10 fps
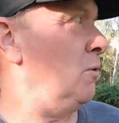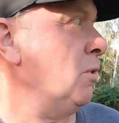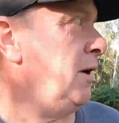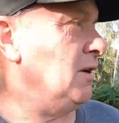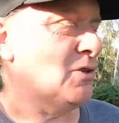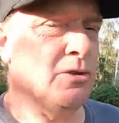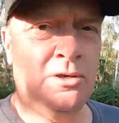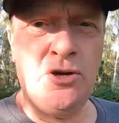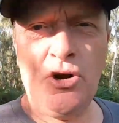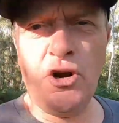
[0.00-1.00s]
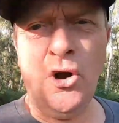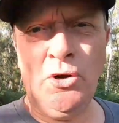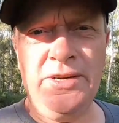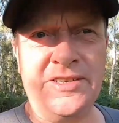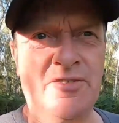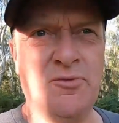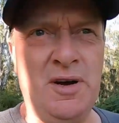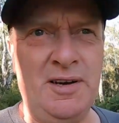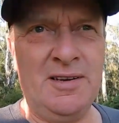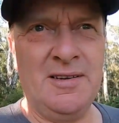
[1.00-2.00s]
Whereas colleagues of
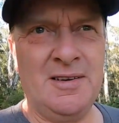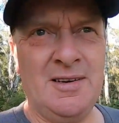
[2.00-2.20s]
mine,